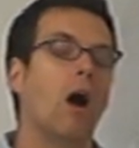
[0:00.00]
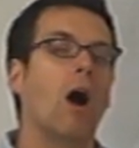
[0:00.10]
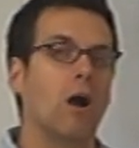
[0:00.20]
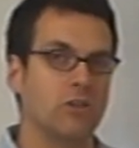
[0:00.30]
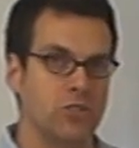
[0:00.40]

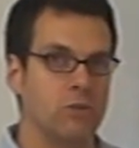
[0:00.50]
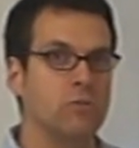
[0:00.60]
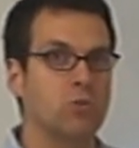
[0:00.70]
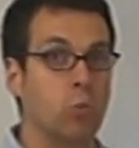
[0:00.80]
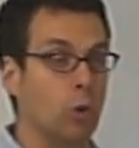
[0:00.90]
our
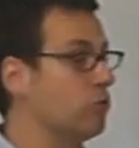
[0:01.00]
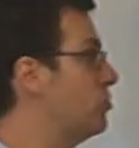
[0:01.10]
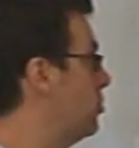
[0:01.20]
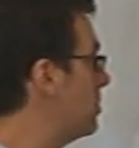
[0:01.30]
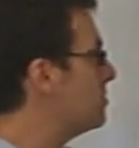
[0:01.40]
students will
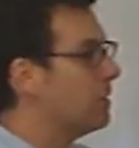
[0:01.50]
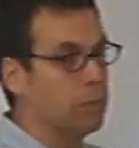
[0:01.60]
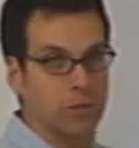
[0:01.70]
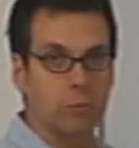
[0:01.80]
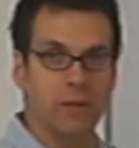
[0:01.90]
just be
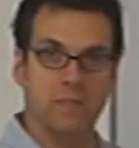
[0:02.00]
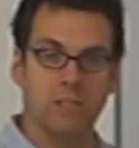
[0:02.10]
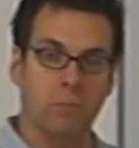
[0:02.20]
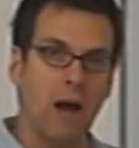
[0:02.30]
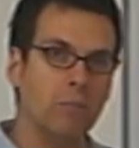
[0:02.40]
able to read
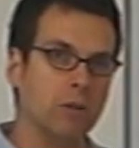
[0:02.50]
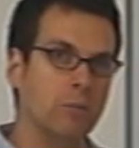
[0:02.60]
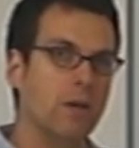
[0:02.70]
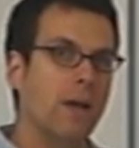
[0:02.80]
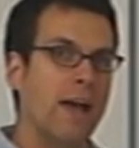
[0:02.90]
this
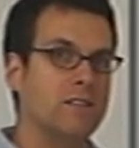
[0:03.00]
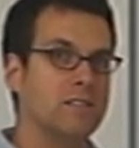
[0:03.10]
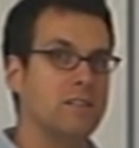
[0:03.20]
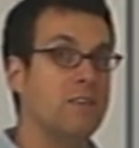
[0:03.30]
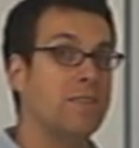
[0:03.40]
problem and
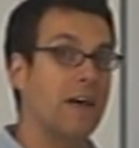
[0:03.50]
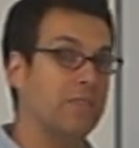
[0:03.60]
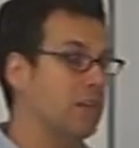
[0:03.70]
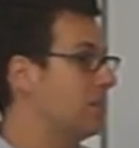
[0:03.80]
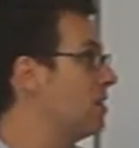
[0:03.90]
see that
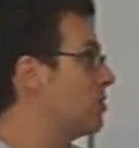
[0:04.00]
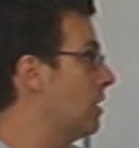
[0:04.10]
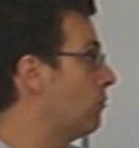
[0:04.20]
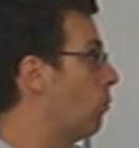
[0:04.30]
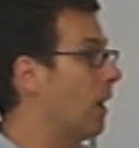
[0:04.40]
the addition
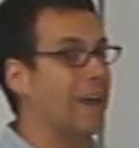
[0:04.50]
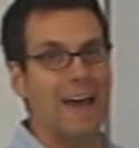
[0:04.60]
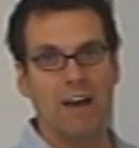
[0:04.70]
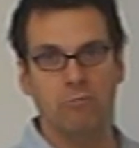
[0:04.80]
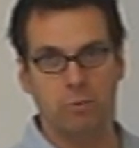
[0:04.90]
of
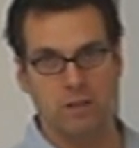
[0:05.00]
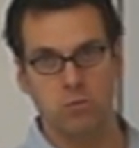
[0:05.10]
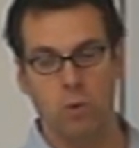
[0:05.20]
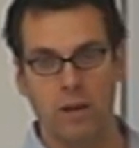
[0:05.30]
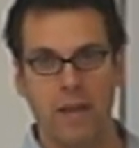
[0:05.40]
1/2 plus
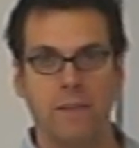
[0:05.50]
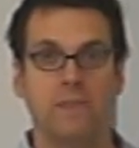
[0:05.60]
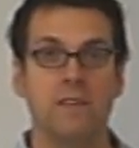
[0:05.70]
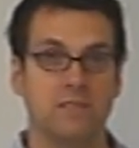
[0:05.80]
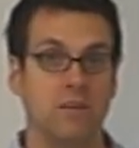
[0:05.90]

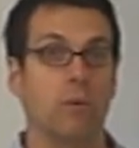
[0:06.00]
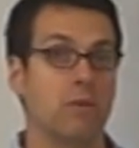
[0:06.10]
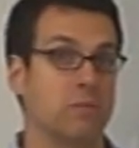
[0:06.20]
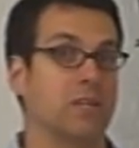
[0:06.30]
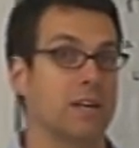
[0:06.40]
1/8 is the
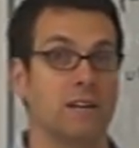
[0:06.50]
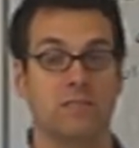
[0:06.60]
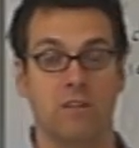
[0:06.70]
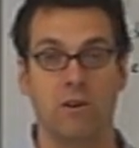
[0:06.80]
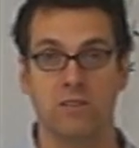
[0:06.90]
arithmetic
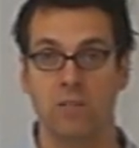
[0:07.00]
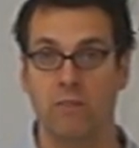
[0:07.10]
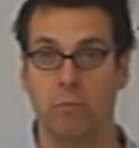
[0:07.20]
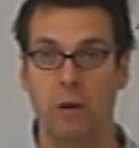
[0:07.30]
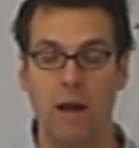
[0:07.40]
necessary to
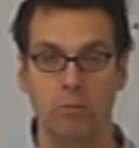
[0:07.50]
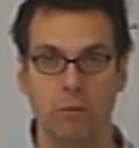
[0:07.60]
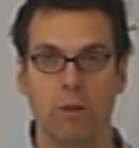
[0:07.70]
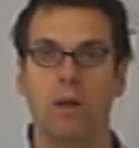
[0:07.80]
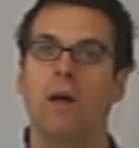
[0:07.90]
solve the problem.
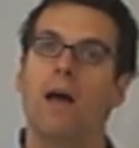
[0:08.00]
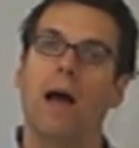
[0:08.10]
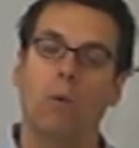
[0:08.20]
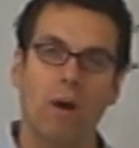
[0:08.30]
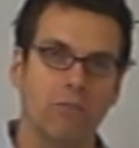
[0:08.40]

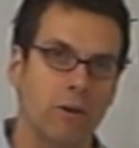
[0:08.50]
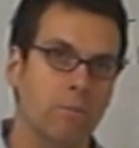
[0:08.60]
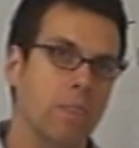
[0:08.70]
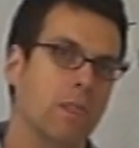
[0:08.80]
However,